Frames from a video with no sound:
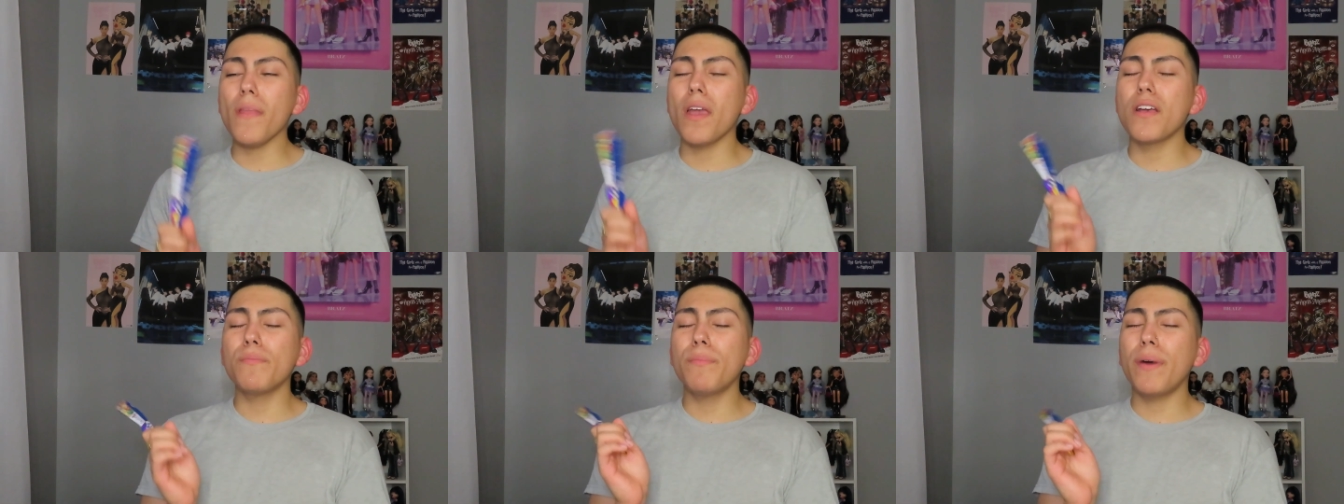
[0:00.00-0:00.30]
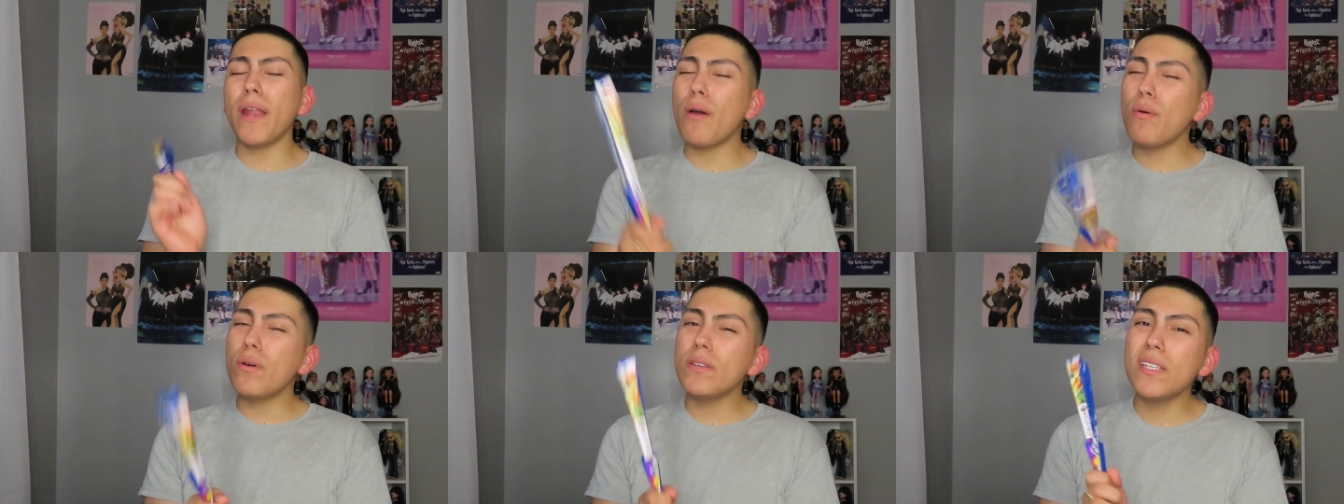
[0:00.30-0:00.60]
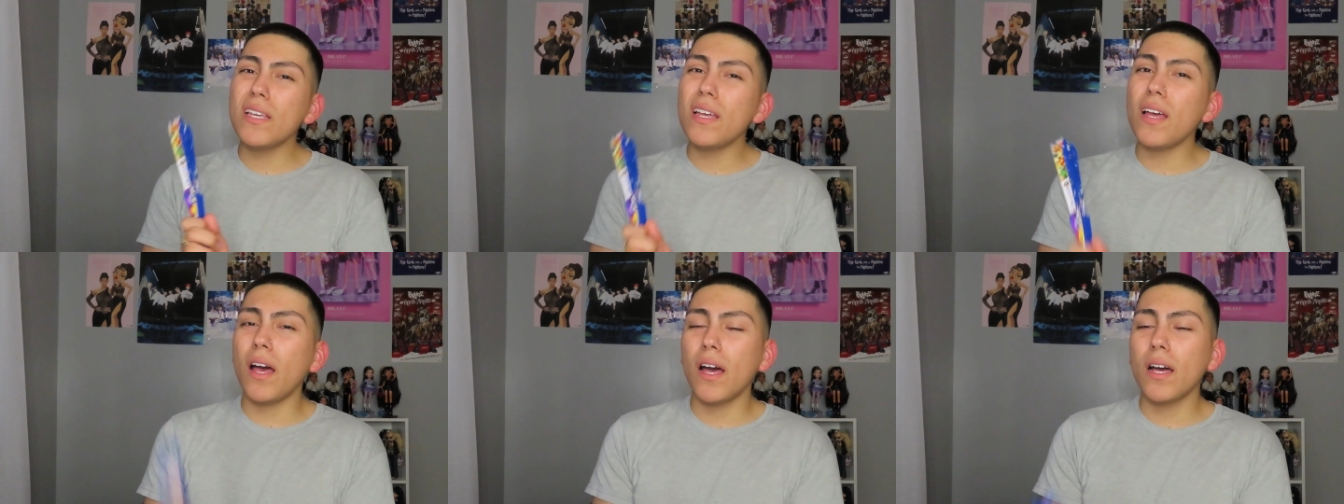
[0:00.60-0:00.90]
But I
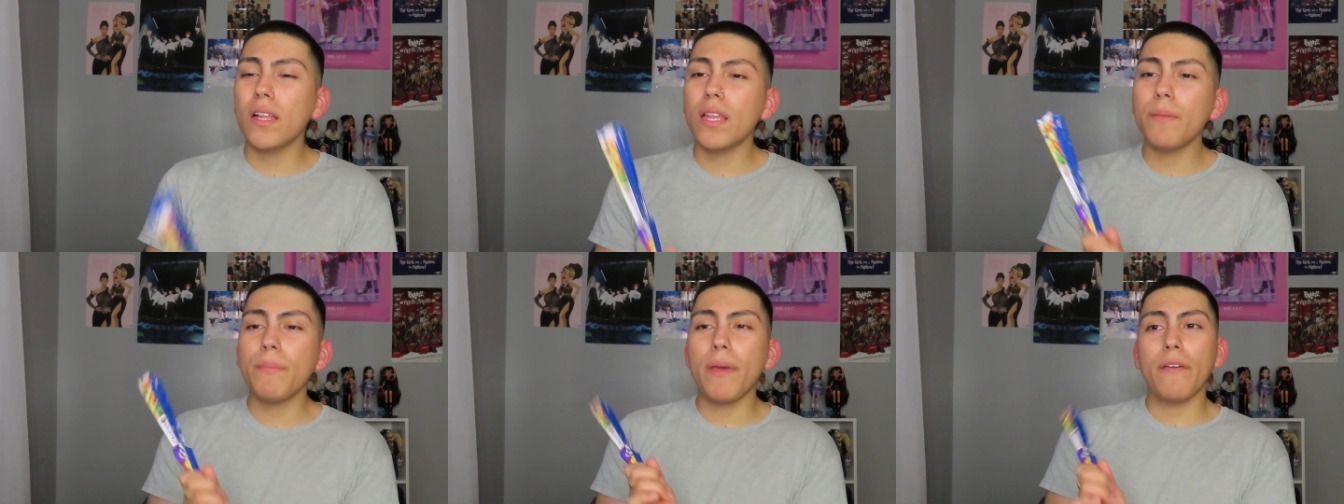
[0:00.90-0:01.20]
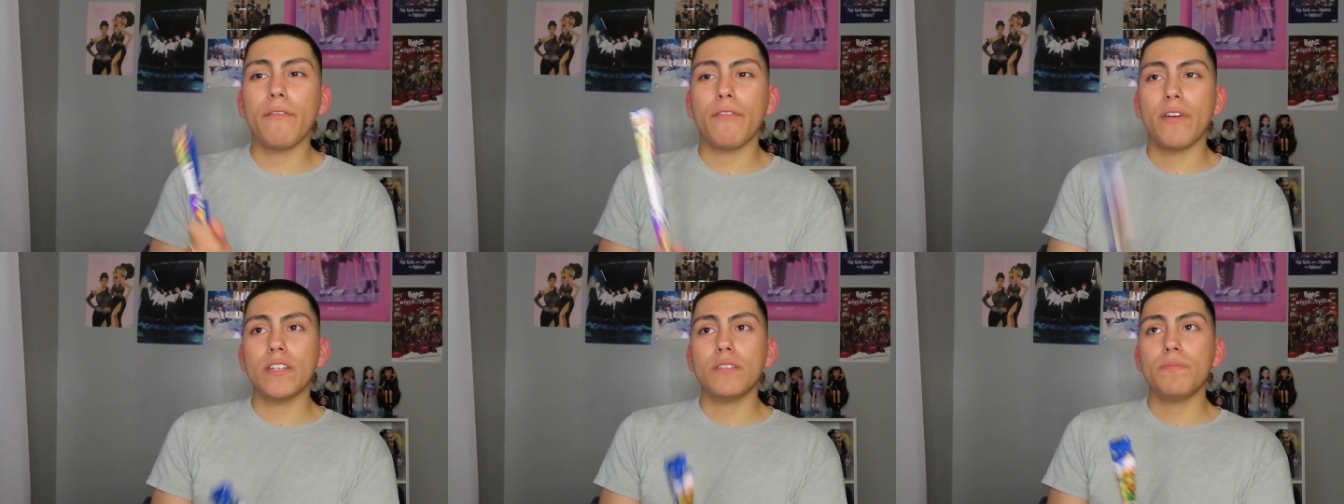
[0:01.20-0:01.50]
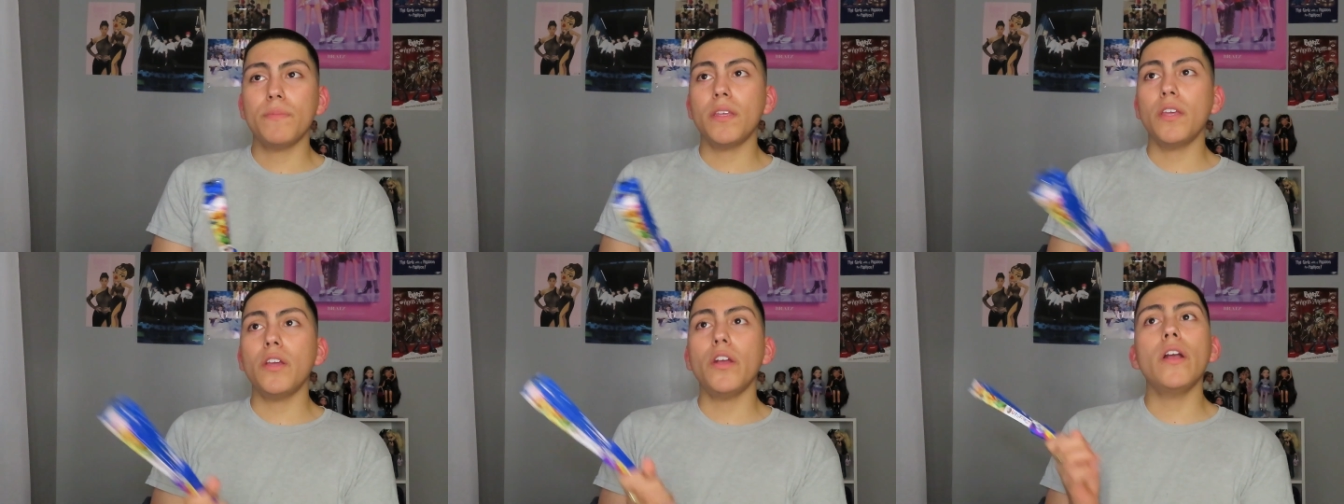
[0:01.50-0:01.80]
wasn't ugly my
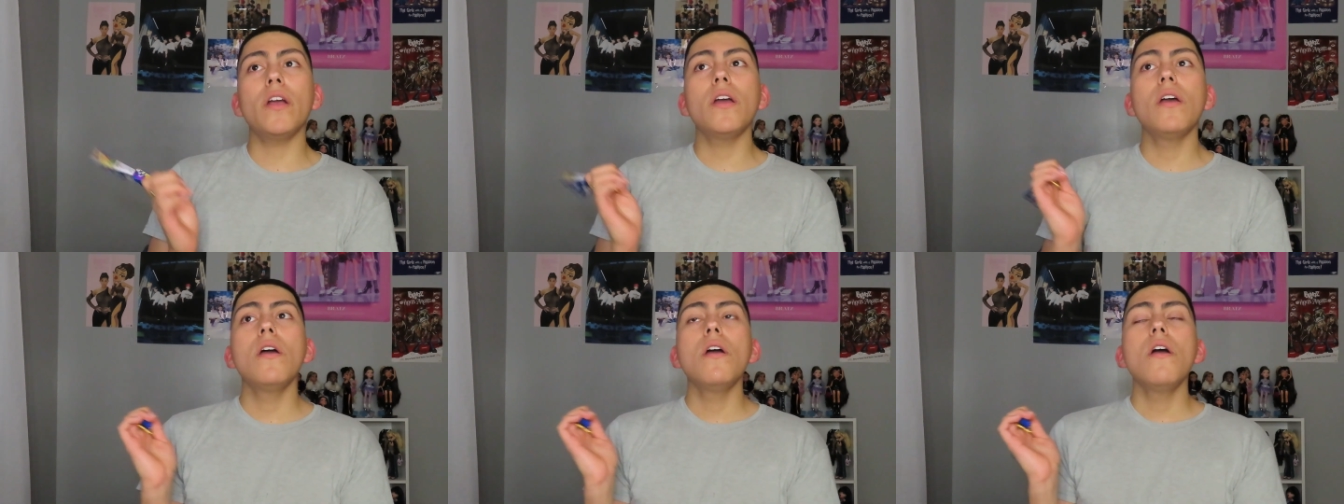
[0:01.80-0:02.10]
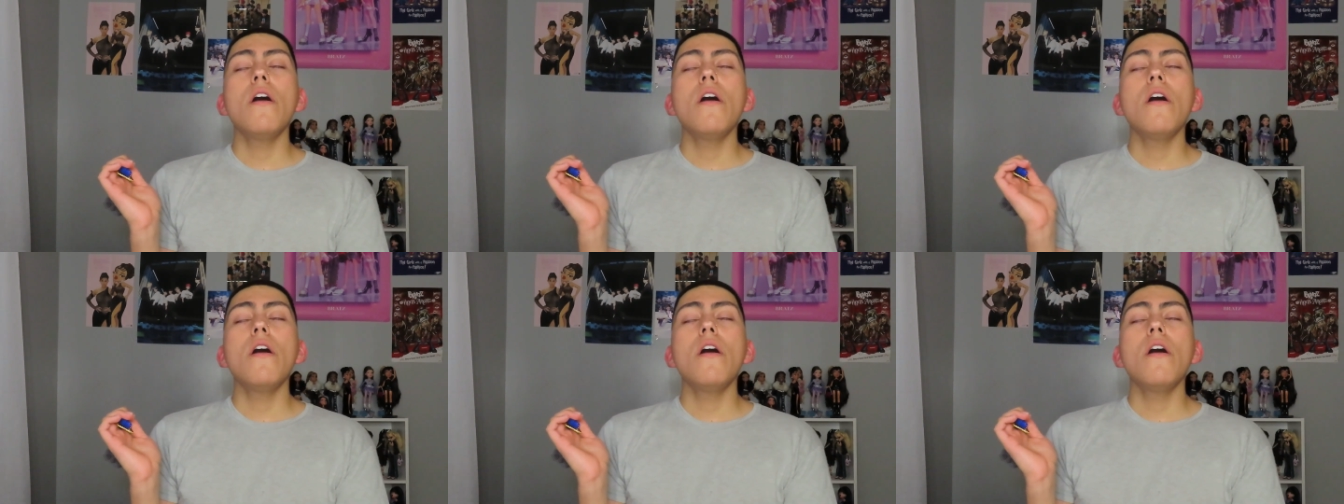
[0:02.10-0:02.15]
freshman year.